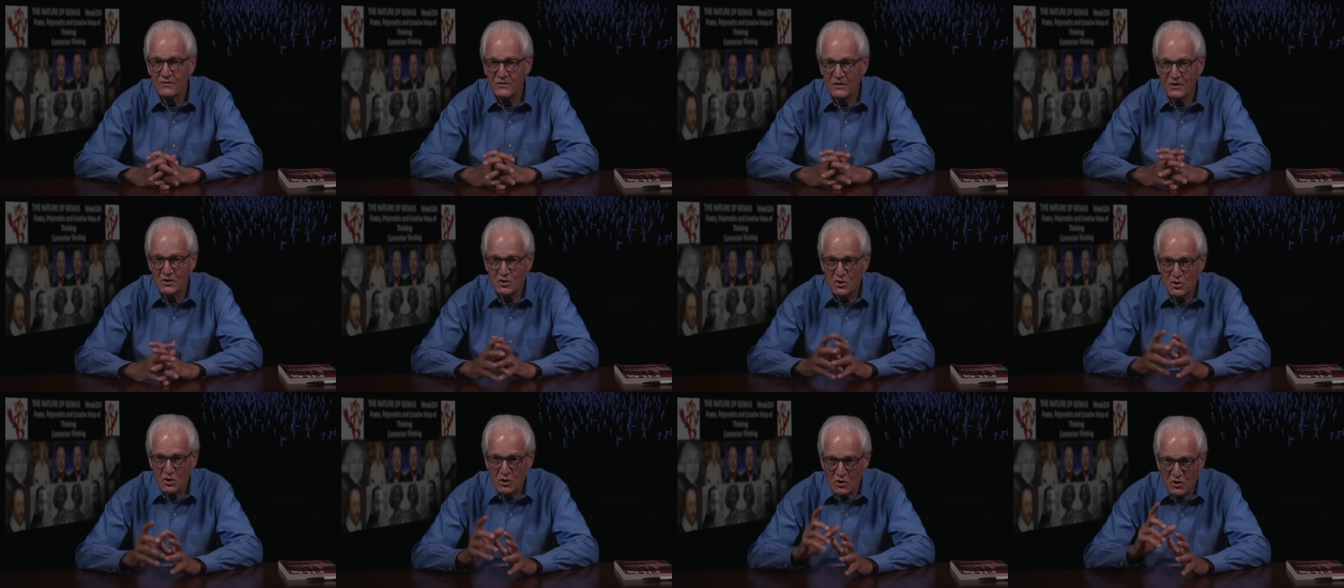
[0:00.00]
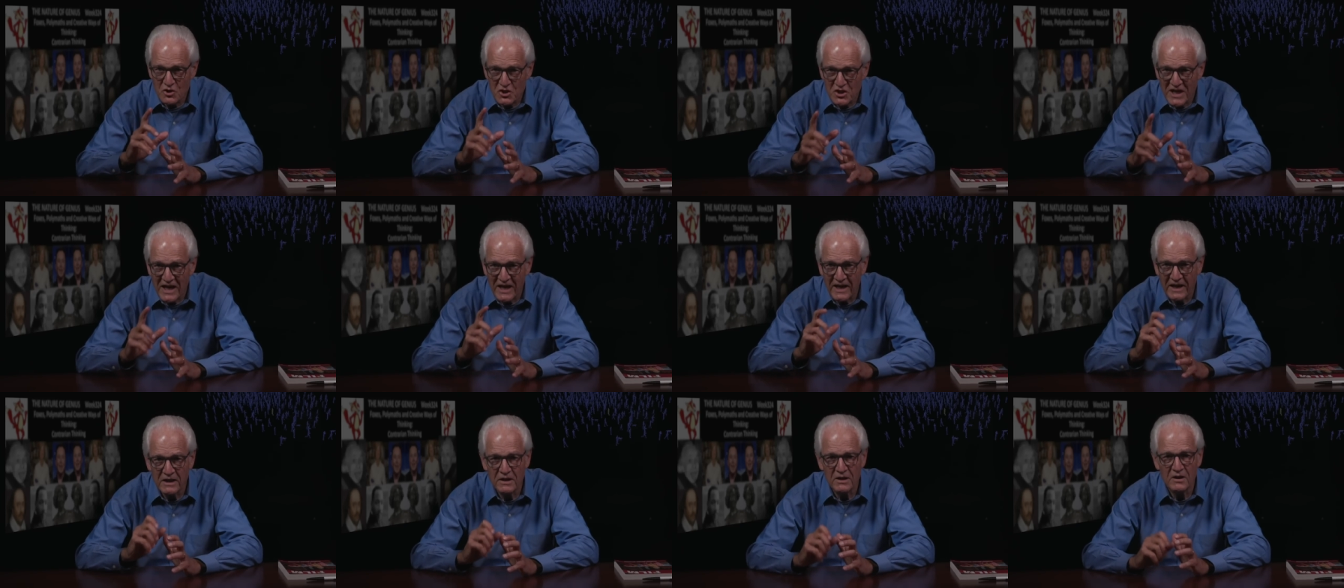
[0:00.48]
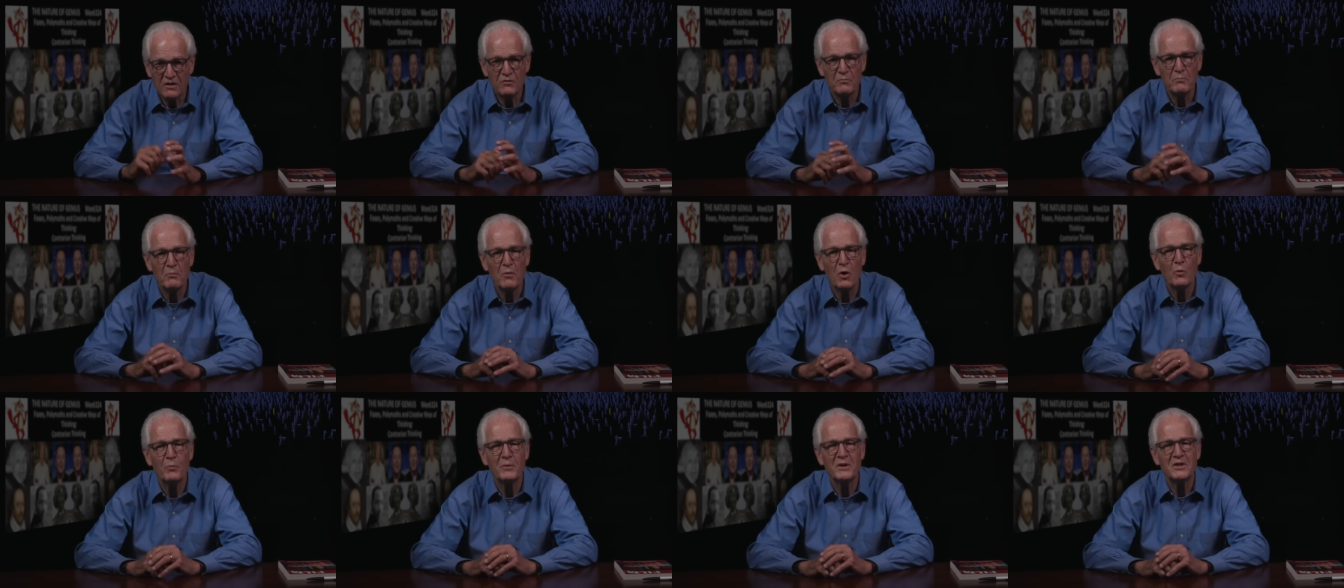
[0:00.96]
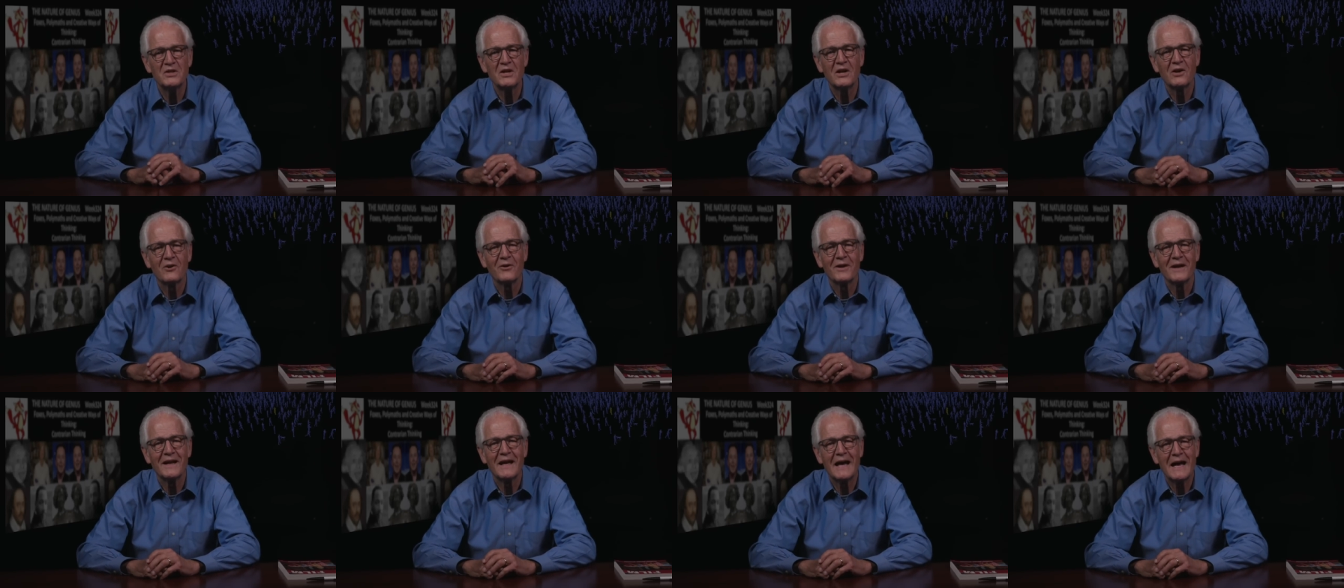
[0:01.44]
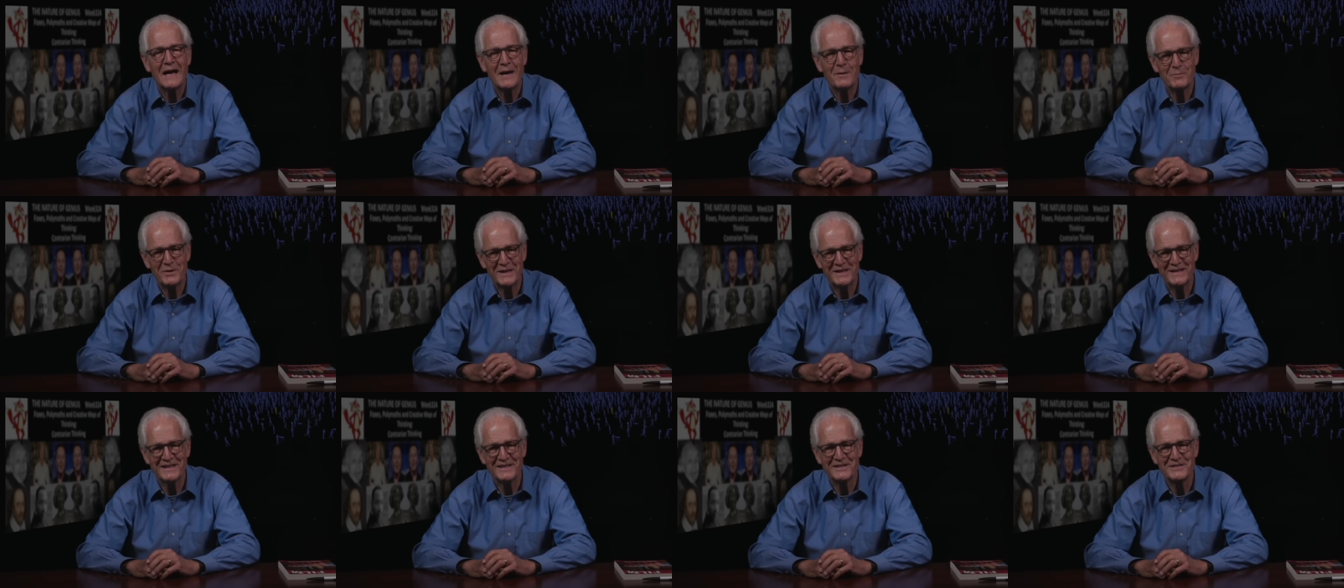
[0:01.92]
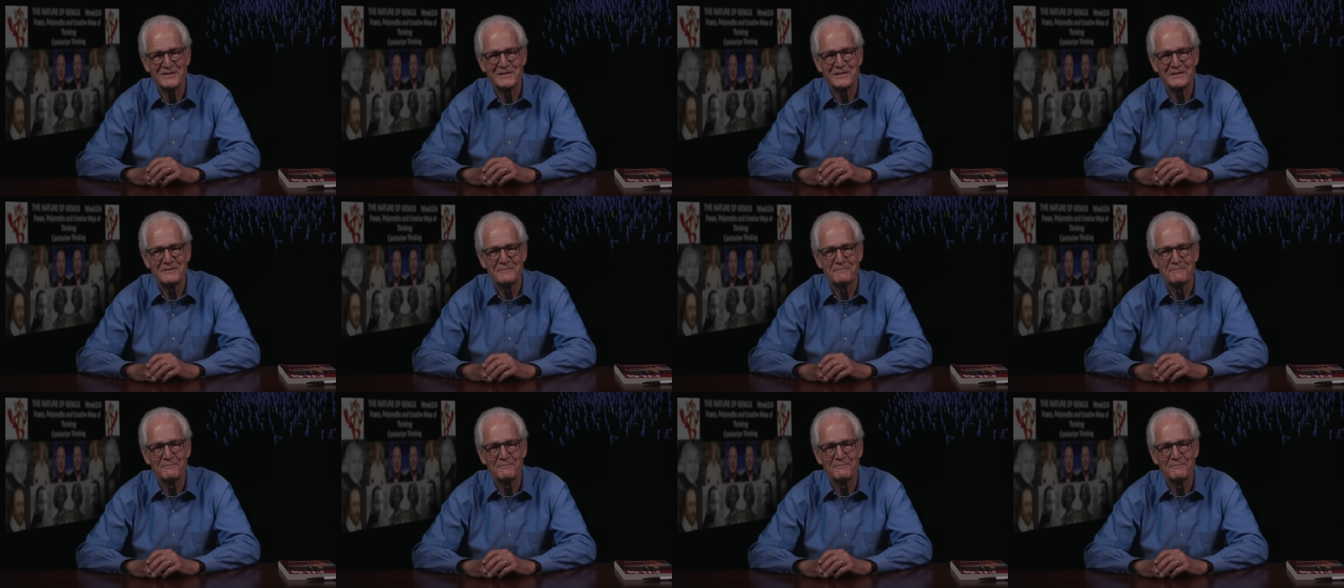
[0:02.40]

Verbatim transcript: a sure sign of momentary happiness.